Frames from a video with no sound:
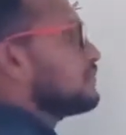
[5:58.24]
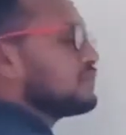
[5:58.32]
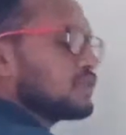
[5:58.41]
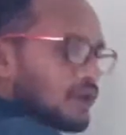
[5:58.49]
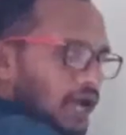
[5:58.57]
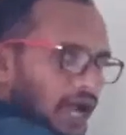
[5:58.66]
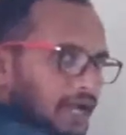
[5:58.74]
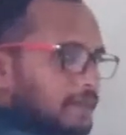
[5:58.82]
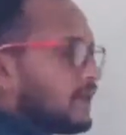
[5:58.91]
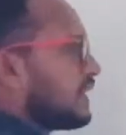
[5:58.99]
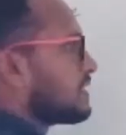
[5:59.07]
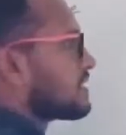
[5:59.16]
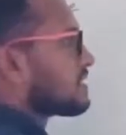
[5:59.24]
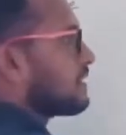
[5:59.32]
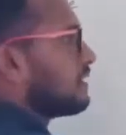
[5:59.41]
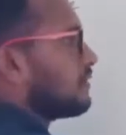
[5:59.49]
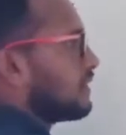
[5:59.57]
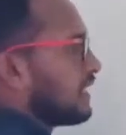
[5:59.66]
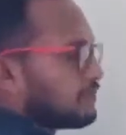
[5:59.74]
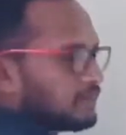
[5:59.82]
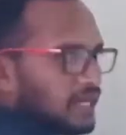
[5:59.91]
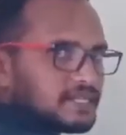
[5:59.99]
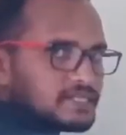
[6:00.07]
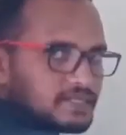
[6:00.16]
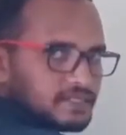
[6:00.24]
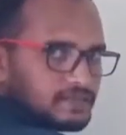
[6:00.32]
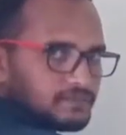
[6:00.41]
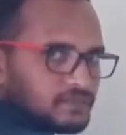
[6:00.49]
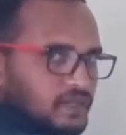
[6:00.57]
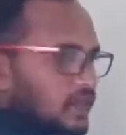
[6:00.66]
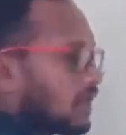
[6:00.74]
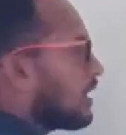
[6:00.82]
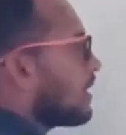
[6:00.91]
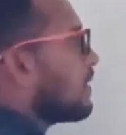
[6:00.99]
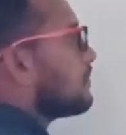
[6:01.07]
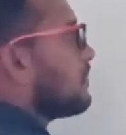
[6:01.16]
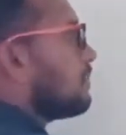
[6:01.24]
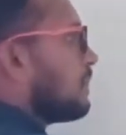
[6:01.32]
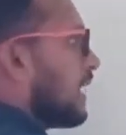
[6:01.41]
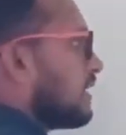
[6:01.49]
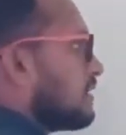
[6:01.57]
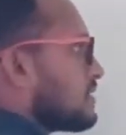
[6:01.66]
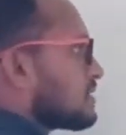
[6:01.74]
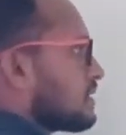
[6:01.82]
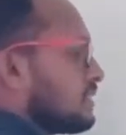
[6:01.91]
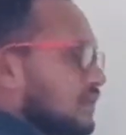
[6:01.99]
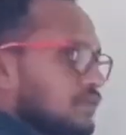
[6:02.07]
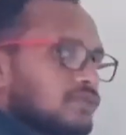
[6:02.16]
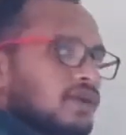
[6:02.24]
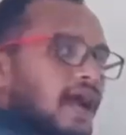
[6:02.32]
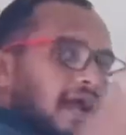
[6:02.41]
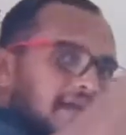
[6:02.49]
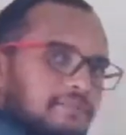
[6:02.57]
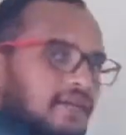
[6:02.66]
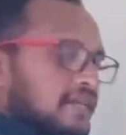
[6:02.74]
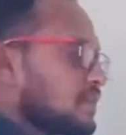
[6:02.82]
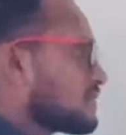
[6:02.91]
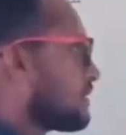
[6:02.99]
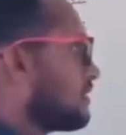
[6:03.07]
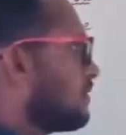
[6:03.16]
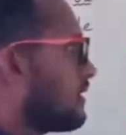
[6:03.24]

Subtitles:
if you add minus 10, you will get minus 10. For minus 10, if you add minus 10, you